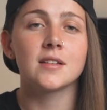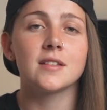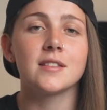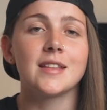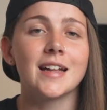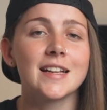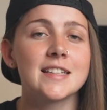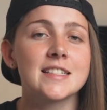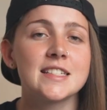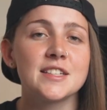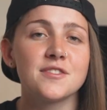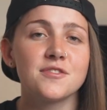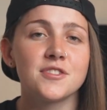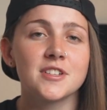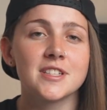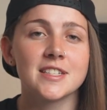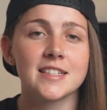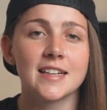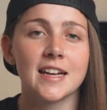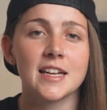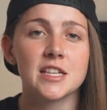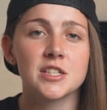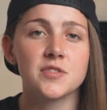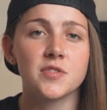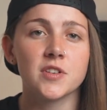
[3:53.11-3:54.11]
That's it for
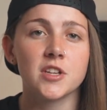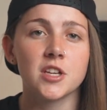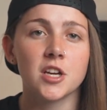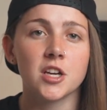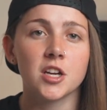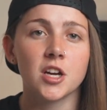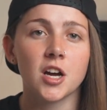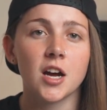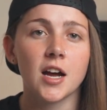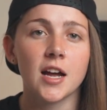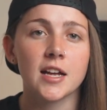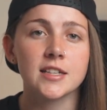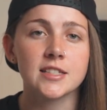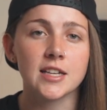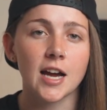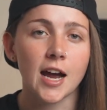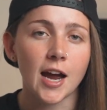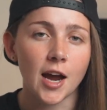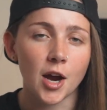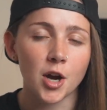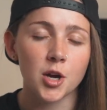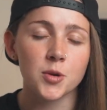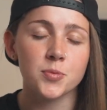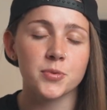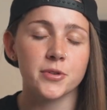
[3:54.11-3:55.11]
today's video guys, I
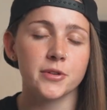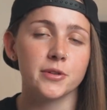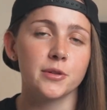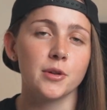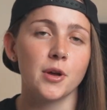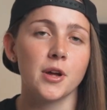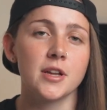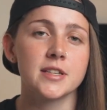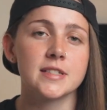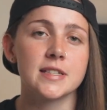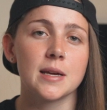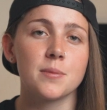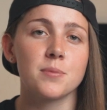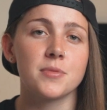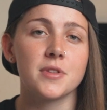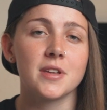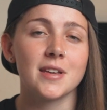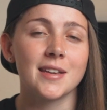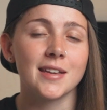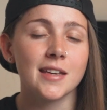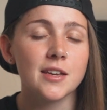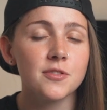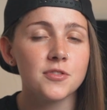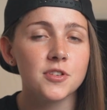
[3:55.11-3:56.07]
hope you learned something.